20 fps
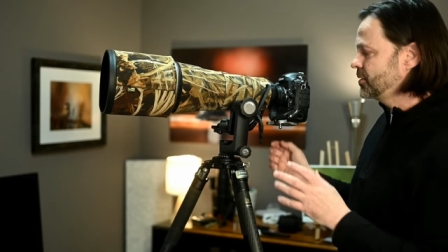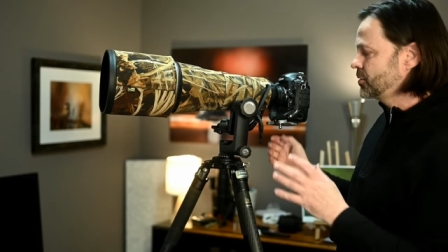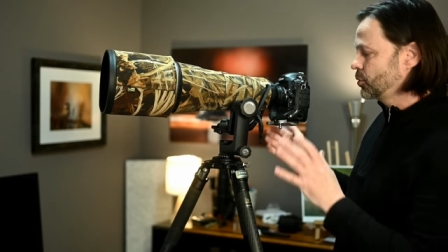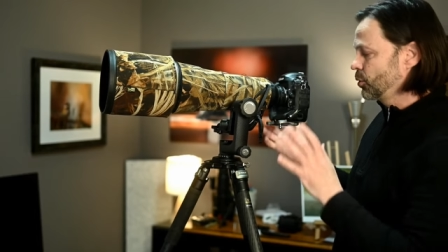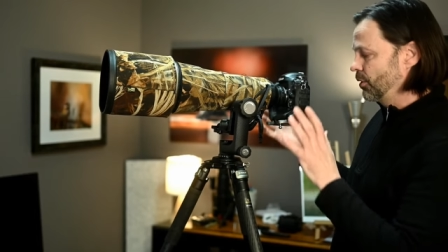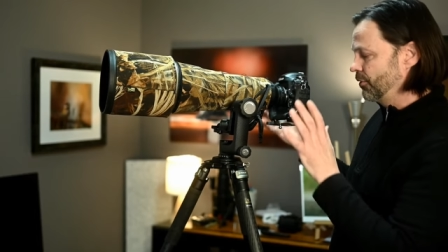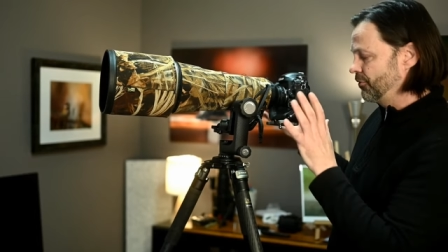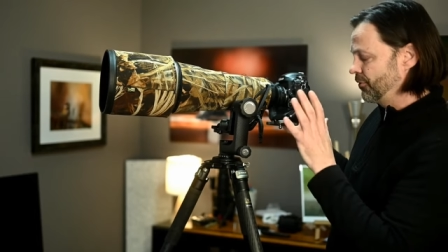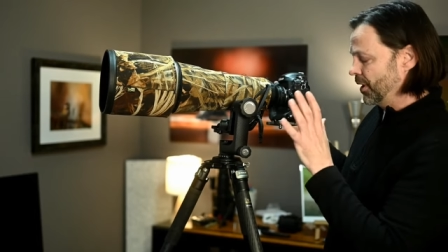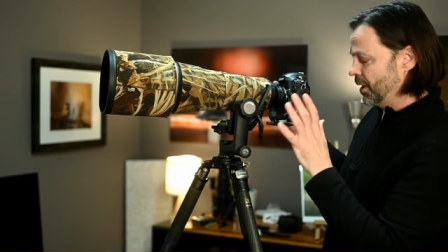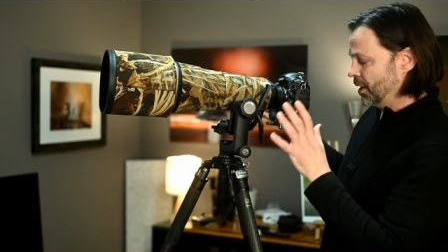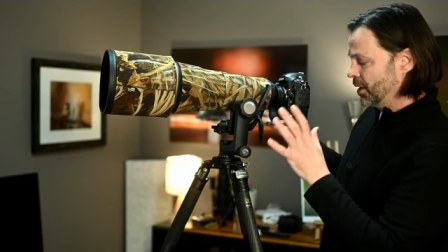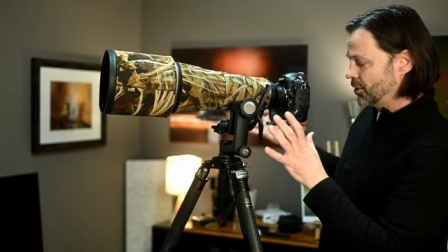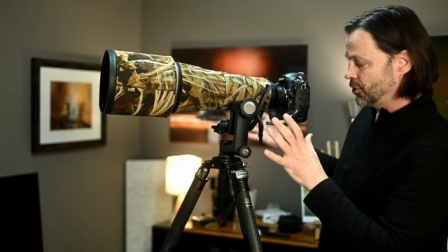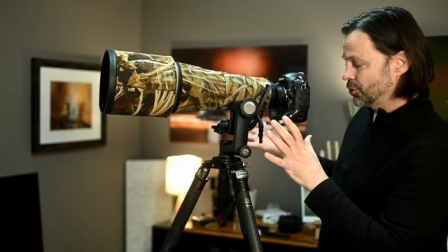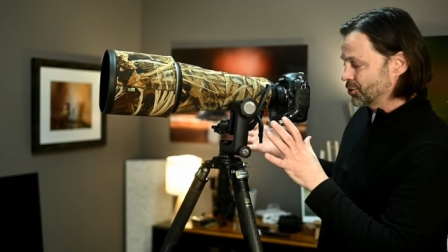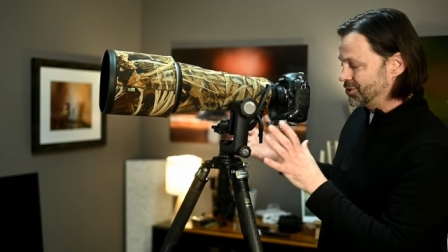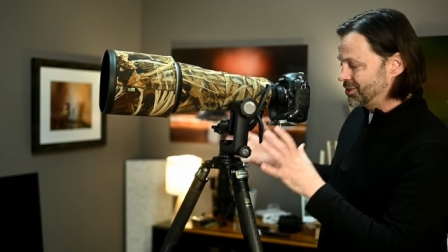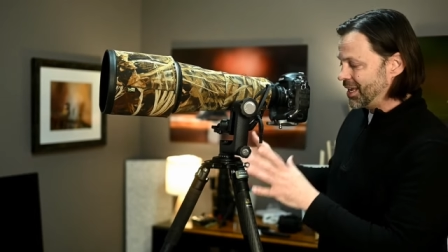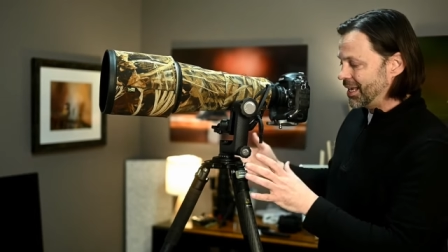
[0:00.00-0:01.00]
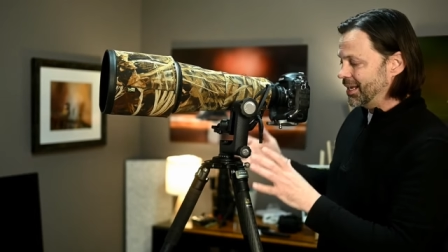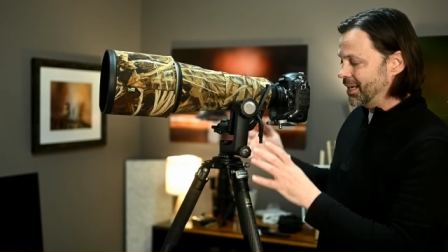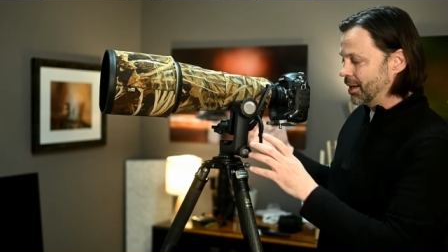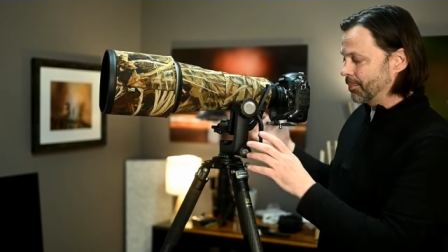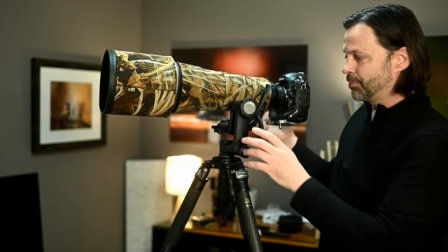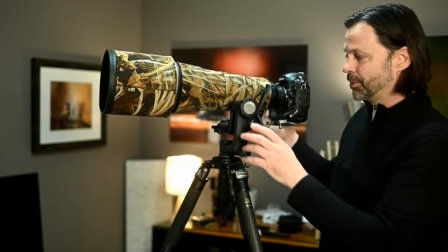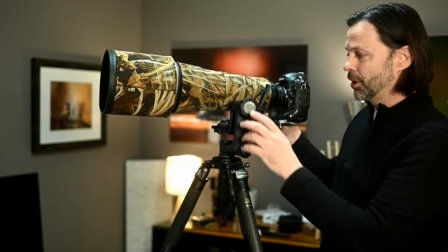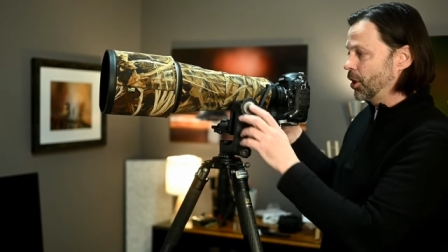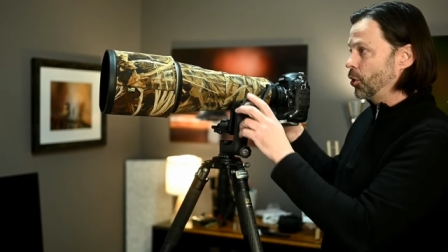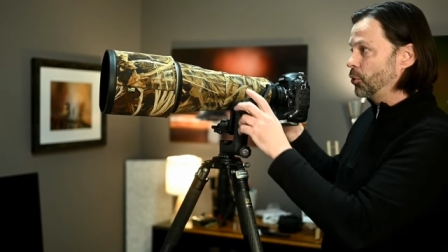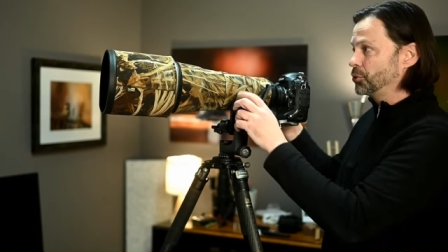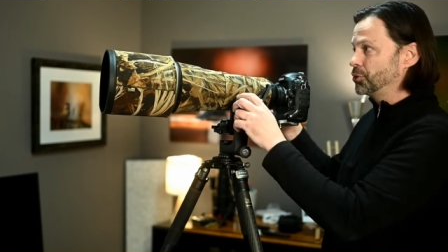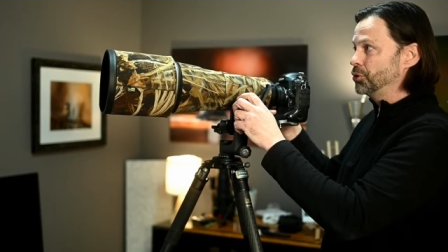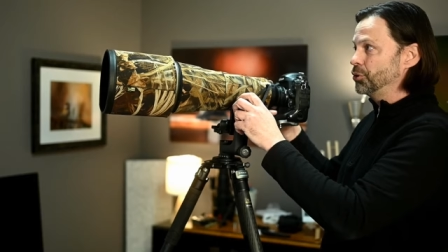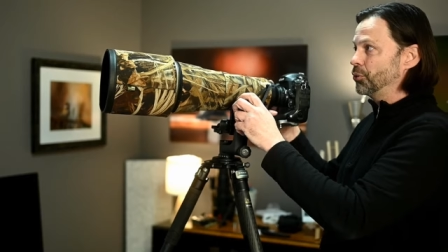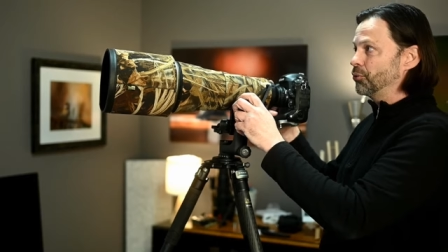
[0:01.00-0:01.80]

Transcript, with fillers: So if you're setting up low, you